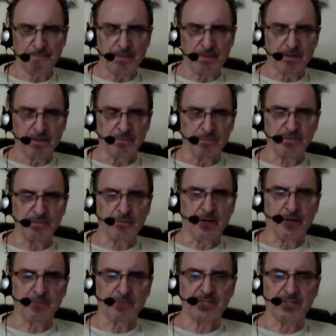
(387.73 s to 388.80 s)
The reason why
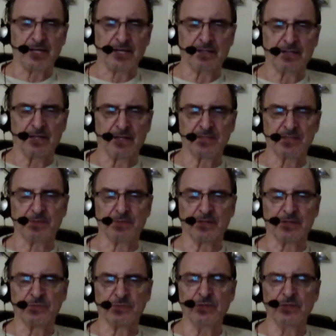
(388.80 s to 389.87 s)
I'm saying that is because
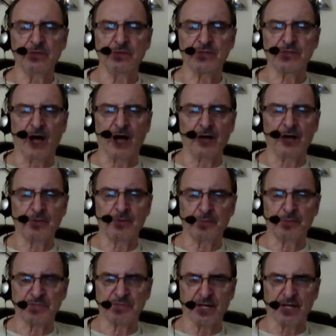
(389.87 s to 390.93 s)
we use
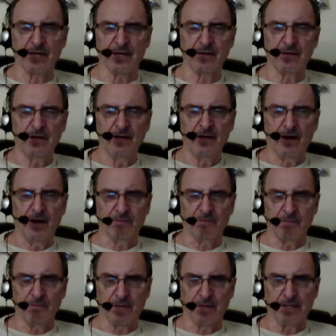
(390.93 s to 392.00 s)
100% of the
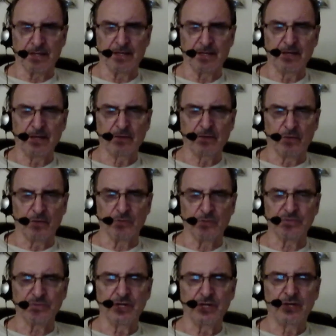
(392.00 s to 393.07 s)
money goes
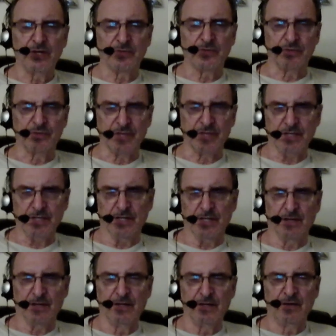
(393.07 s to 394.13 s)
to Kenya
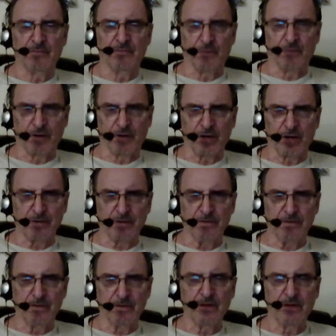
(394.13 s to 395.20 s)
for a garden,
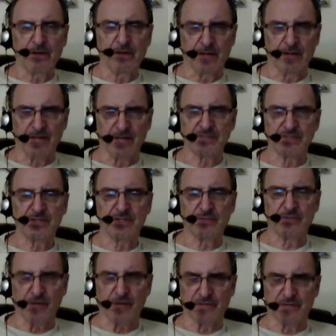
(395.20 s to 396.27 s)
less
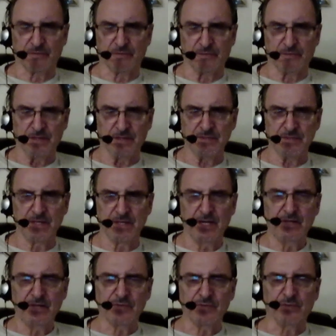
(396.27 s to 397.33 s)
transfer fees.
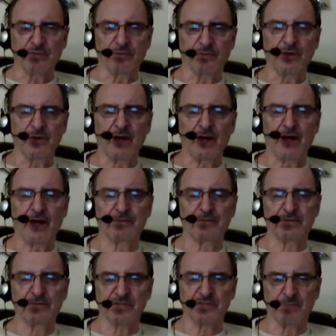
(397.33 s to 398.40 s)
So if we're not having
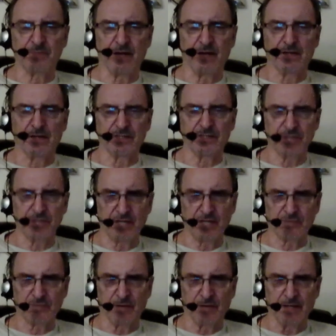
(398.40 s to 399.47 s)
to spend exchange
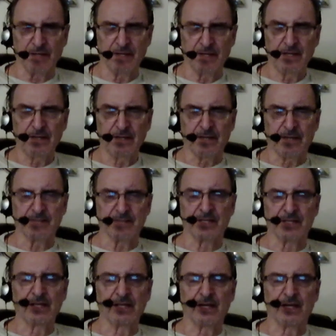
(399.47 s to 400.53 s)
rate, that's a
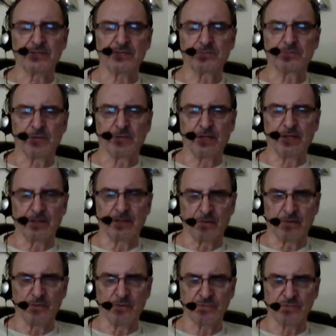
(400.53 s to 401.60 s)
little extra money that
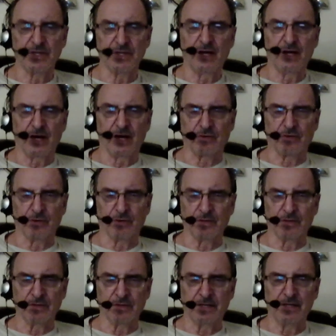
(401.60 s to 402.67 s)
goes
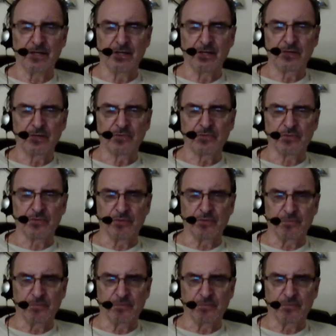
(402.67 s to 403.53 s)
accordingly to the